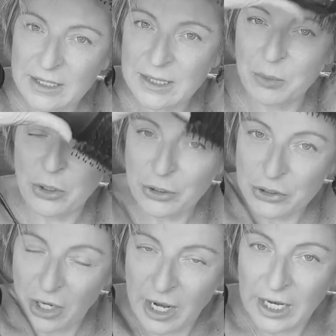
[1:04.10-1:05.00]
this blow
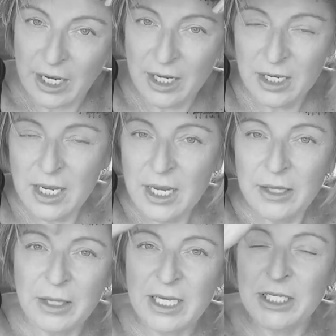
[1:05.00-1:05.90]
dryer,
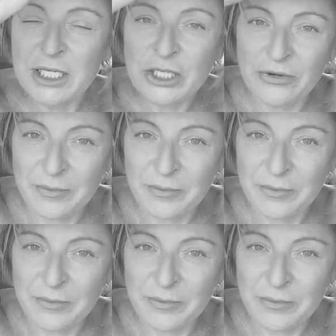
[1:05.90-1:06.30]
the condition